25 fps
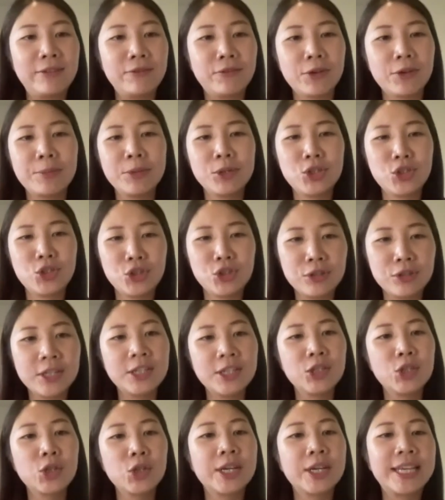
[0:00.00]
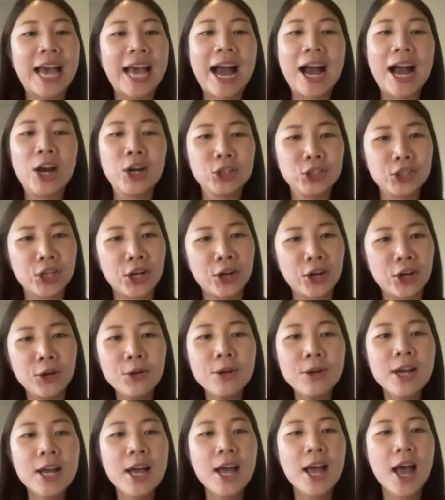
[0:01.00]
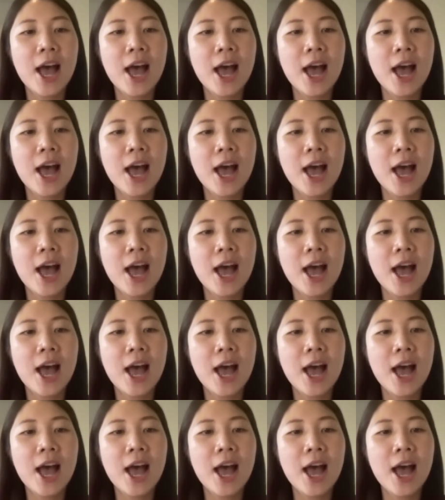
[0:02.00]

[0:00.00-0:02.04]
from a student to a young adult,